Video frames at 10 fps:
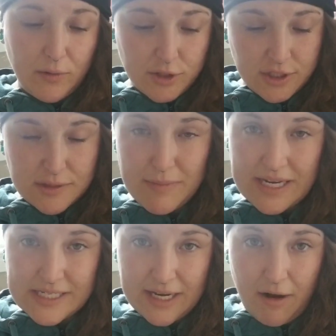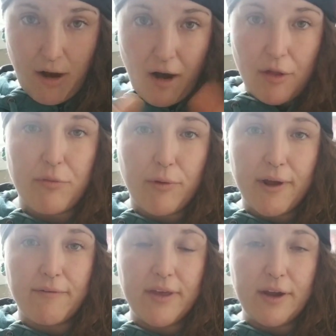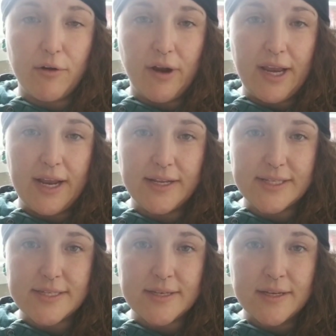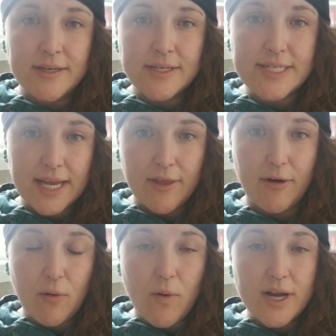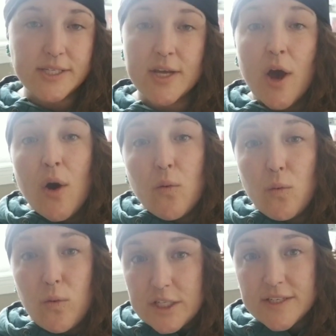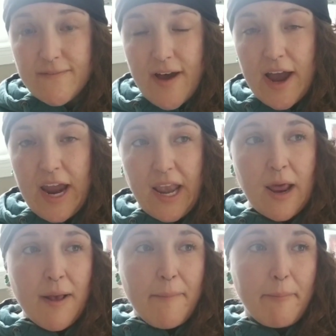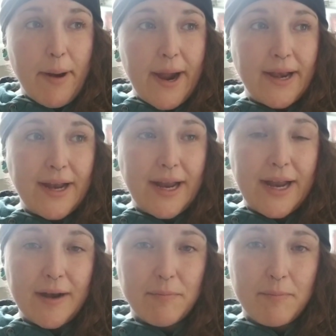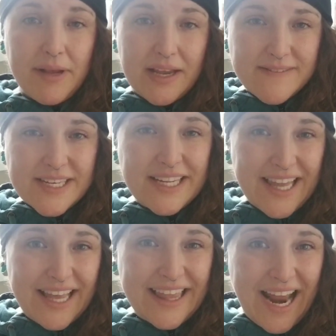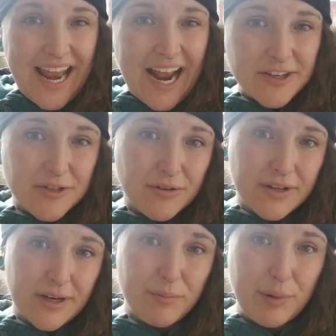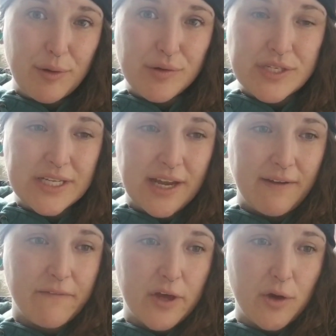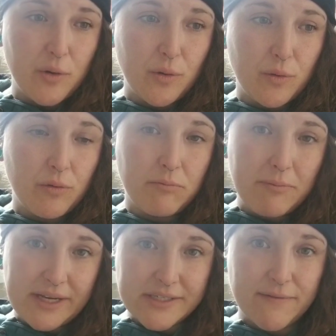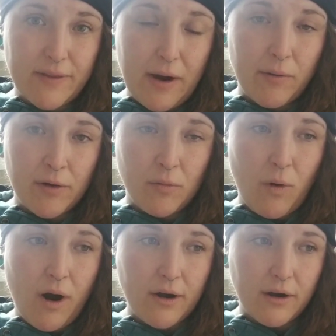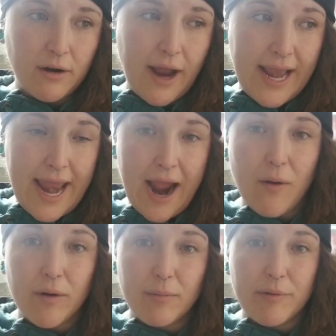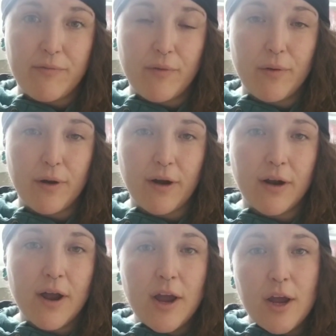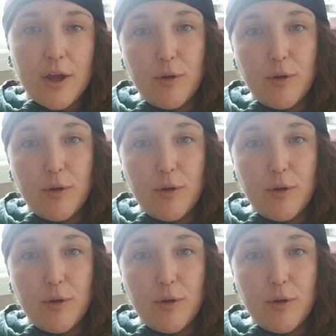I was just mixing all 3 of the ingredients together at once, which is fine, but it gives it like that extra little boost if you mix the flour and water an hour before